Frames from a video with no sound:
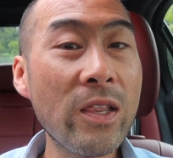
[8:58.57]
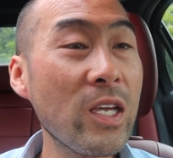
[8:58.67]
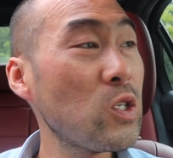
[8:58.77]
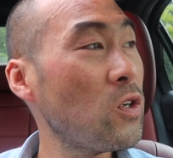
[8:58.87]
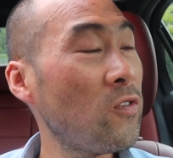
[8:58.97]

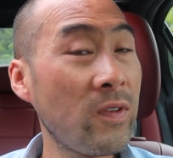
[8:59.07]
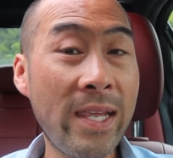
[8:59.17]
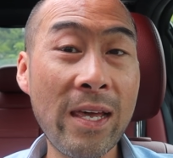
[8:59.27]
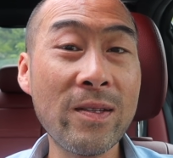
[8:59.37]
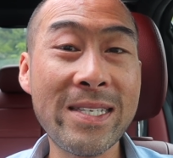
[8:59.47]
that you've
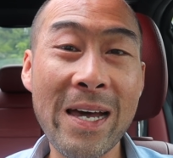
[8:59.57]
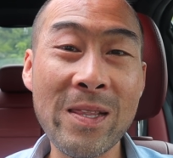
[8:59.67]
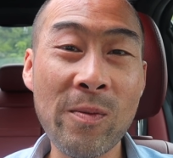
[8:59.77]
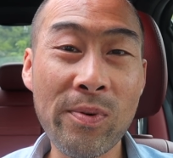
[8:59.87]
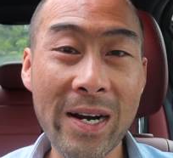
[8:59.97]
nailed
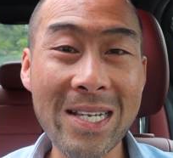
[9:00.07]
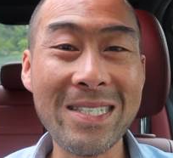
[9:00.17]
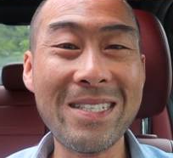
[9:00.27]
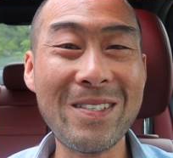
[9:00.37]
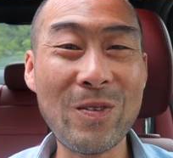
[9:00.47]
down the
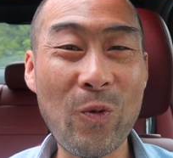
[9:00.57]
price to